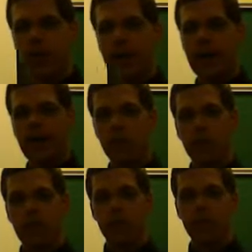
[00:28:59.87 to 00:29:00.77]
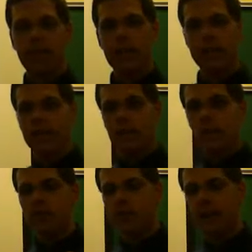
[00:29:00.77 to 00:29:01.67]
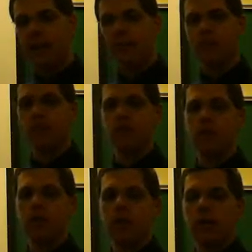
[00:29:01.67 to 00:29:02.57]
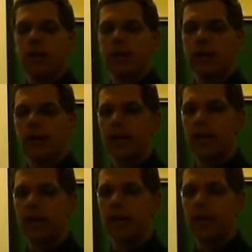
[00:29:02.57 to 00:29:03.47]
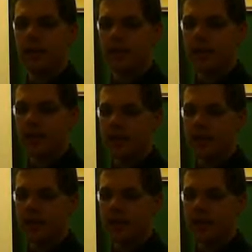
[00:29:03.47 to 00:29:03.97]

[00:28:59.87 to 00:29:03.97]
how we deal with practical things